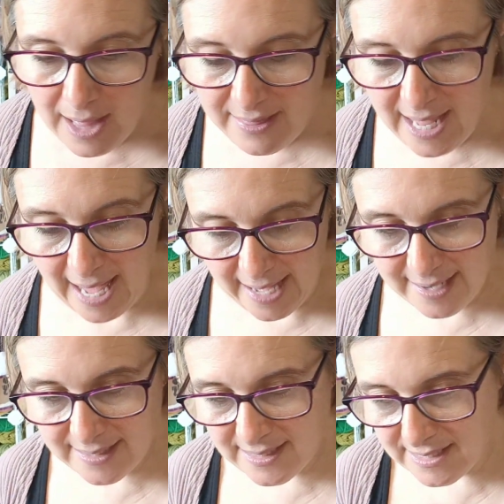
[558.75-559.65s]

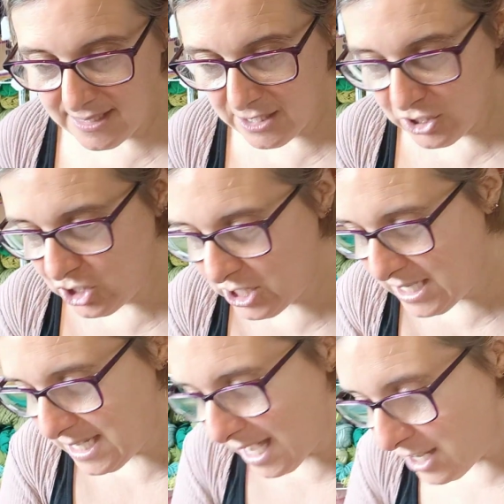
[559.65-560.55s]
Next,
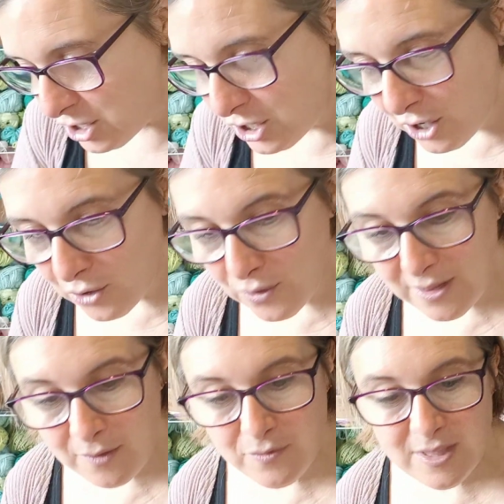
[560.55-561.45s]
she knew,
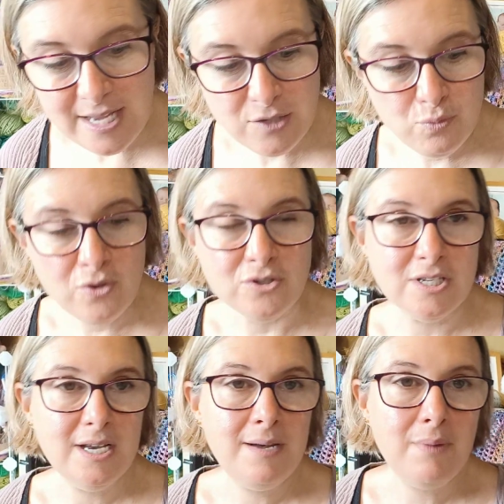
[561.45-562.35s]
now this
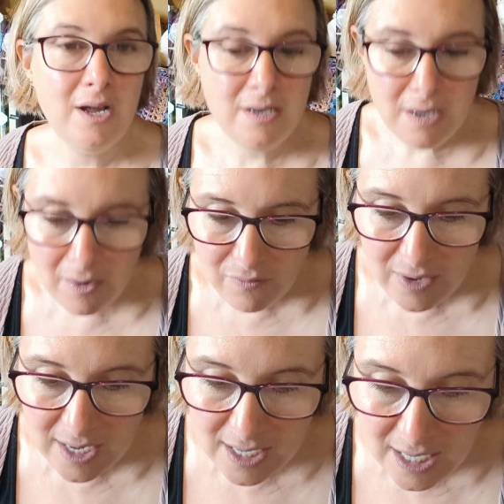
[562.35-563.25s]
was a
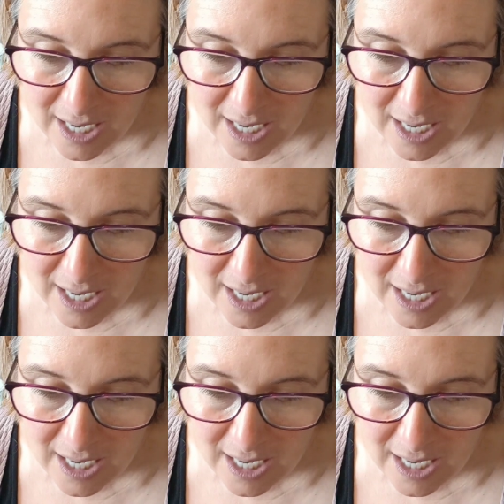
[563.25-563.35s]
lovely